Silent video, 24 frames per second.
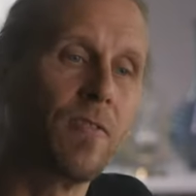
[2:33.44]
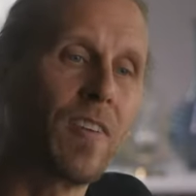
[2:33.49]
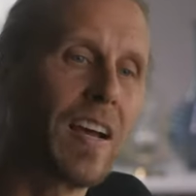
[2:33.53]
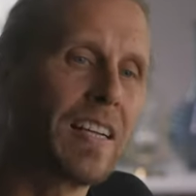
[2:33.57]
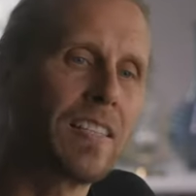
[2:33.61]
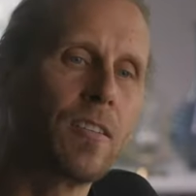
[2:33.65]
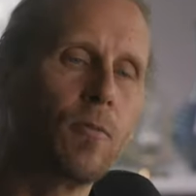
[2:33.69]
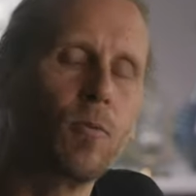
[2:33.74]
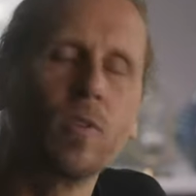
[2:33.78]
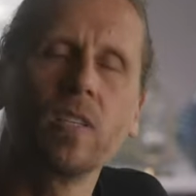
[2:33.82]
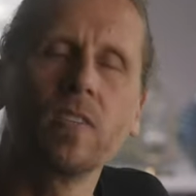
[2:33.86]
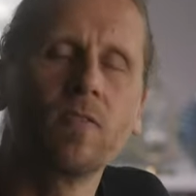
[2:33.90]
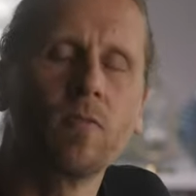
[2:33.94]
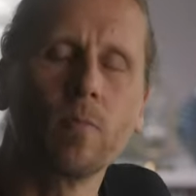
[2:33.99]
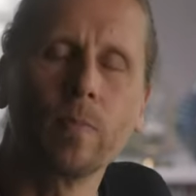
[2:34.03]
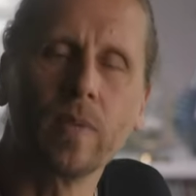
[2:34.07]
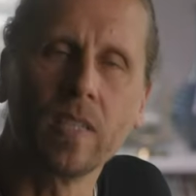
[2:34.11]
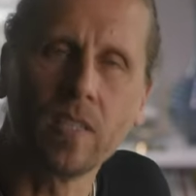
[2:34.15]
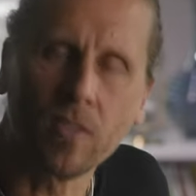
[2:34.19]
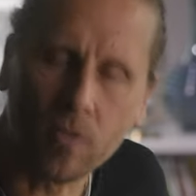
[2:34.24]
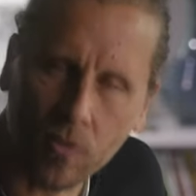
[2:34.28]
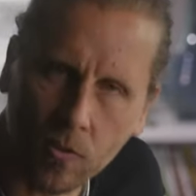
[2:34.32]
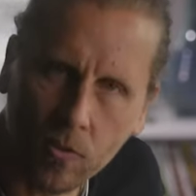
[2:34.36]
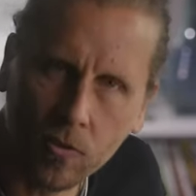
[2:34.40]
fact, it wouldn't even
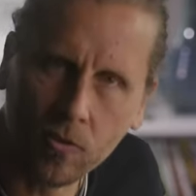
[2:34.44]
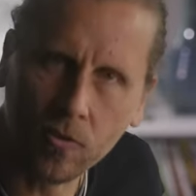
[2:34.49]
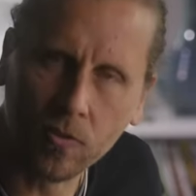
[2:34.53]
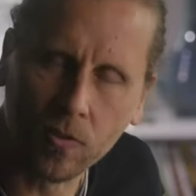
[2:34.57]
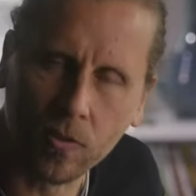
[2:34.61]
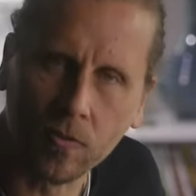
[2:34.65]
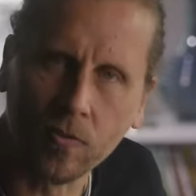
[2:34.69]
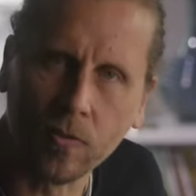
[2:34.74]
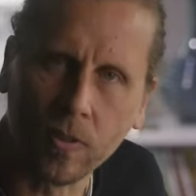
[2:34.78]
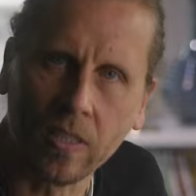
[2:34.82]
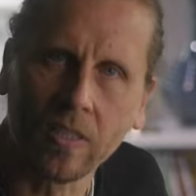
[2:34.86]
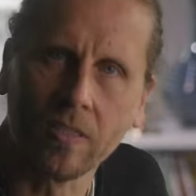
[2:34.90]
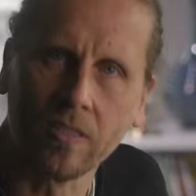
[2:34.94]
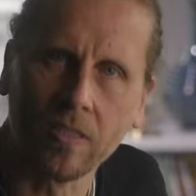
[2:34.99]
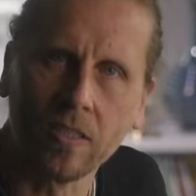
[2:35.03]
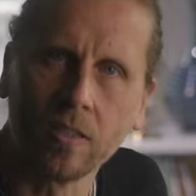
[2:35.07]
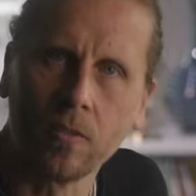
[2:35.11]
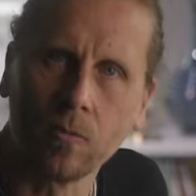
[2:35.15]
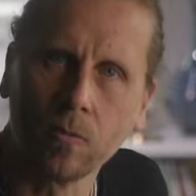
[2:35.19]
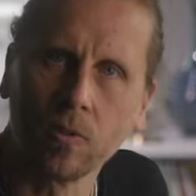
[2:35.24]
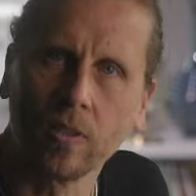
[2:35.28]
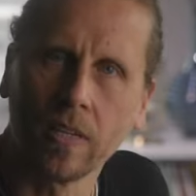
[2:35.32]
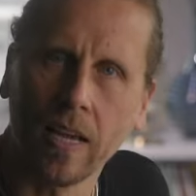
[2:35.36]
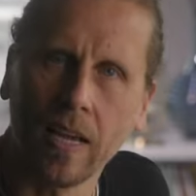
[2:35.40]
be useful if we could see
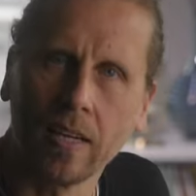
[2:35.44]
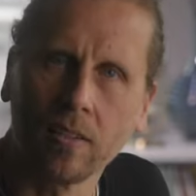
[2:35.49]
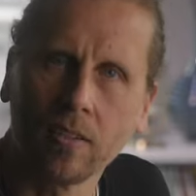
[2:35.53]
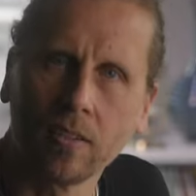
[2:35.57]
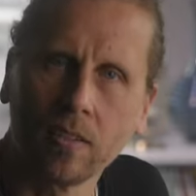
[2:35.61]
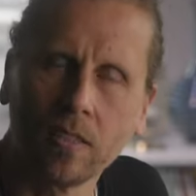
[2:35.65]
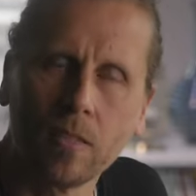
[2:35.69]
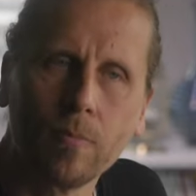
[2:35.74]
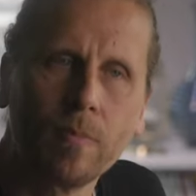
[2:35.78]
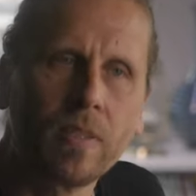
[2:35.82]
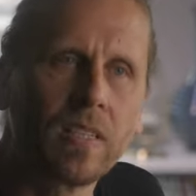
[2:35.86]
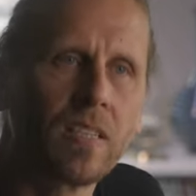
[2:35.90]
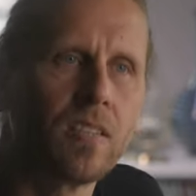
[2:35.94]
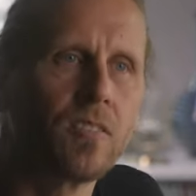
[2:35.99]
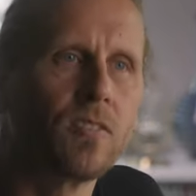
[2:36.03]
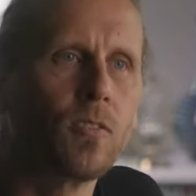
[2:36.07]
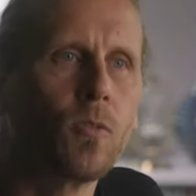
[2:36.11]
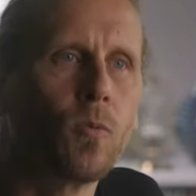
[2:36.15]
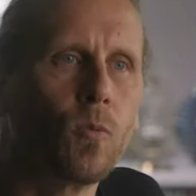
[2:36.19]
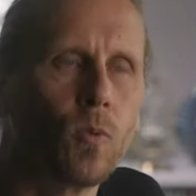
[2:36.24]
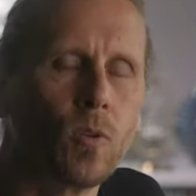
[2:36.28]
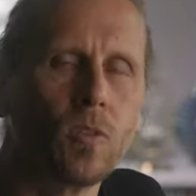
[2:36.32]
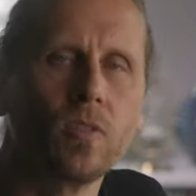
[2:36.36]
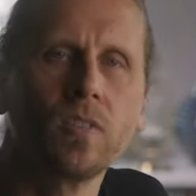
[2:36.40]
the world accurately because
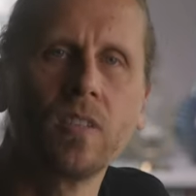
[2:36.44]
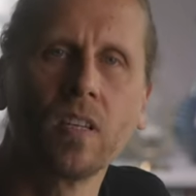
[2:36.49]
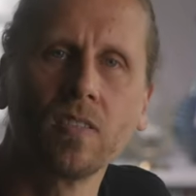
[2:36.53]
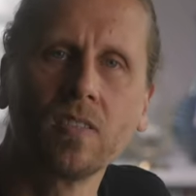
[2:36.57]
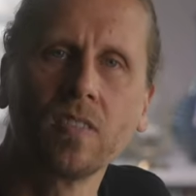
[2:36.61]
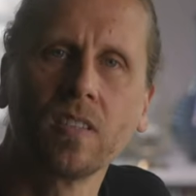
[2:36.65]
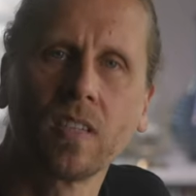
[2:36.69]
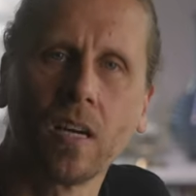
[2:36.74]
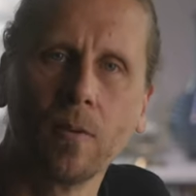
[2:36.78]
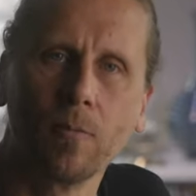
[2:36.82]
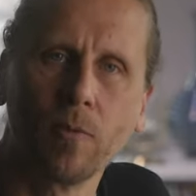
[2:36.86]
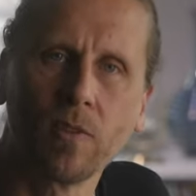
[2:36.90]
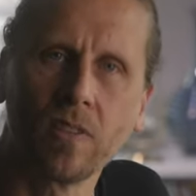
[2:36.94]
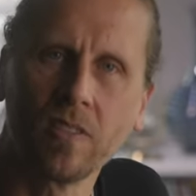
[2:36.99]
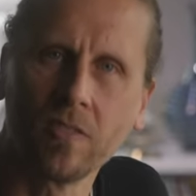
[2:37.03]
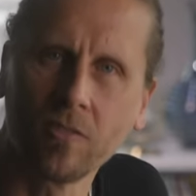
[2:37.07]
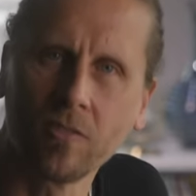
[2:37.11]
the world doesn't come with